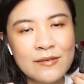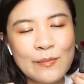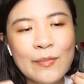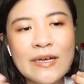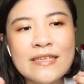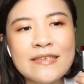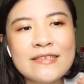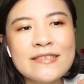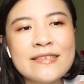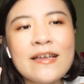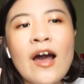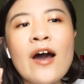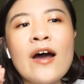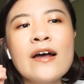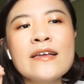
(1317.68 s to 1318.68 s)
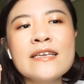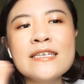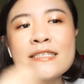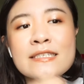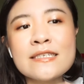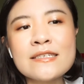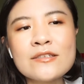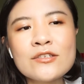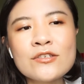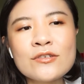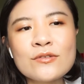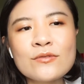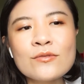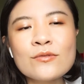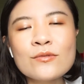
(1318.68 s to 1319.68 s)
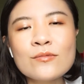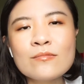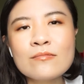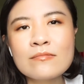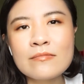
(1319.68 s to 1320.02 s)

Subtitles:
but it's easy to